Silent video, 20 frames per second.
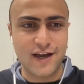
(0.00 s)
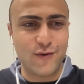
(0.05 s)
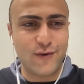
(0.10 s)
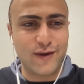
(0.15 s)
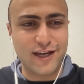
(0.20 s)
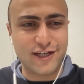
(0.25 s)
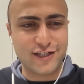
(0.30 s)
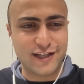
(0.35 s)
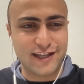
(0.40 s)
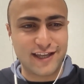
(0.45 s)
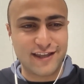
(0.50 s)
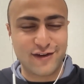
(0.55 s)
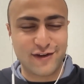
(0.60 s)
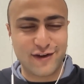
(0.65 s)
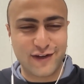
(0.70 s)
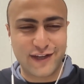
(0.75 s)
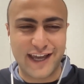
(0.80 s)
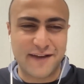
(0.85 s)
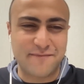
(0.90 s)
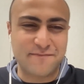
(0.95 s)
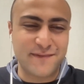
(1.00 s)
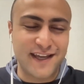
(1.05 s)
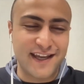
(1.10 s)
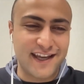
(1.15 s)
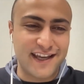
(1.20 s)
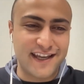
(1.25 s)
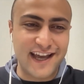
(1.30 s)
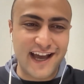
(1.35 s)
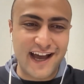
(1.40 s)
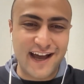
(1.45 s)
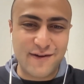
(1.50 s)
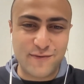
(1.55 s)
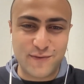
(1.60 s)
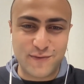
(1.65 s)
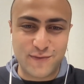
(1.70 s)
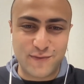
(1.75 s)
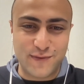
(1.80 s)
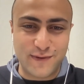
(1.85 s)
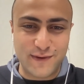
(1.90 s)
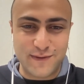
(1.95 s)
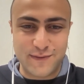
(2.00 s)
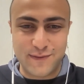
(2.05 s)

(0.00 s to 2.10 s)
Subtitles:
We initially thought, okay, yeah, we